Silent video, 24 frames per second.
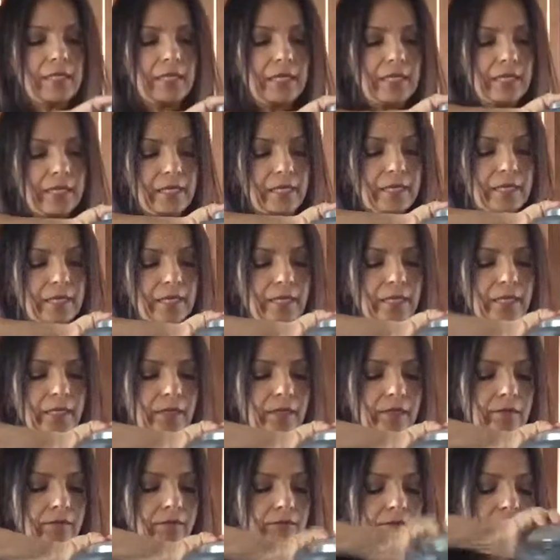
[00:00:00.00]
it
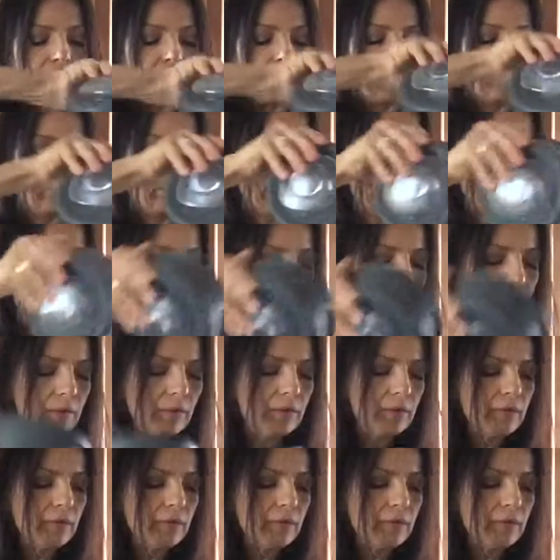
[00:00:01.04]
in very well.